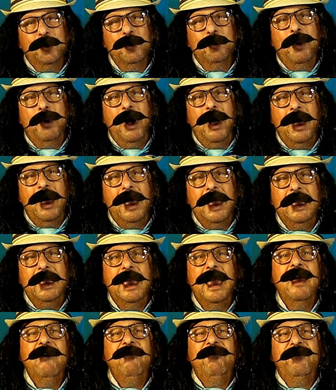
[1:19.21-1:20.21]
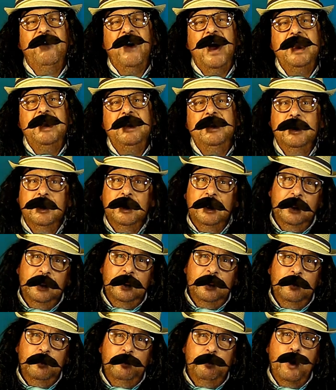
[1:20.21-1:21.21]
Goodbye, have fun,
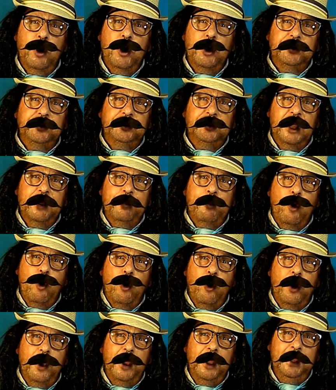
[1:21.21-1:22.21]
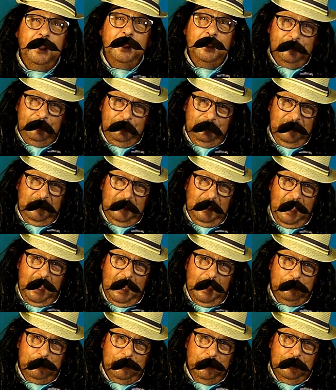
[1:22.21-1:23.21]
birthday boy.
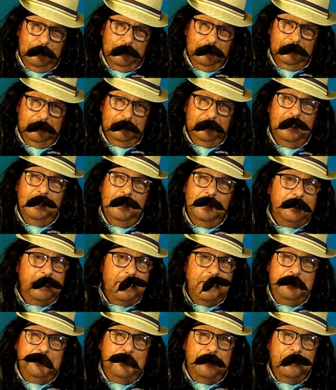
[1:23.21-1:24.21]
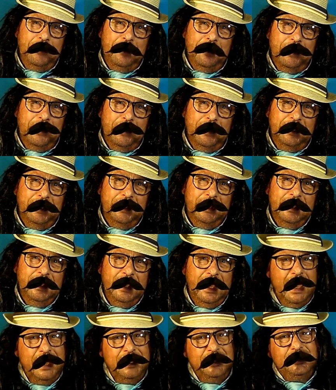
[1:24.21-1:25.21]
Abdul, you're looking good.
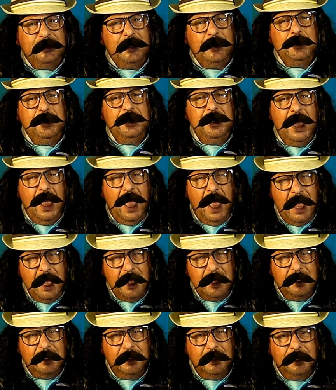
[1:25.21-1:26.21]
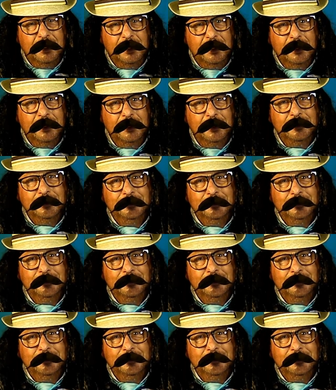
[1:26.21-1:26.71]
And so young.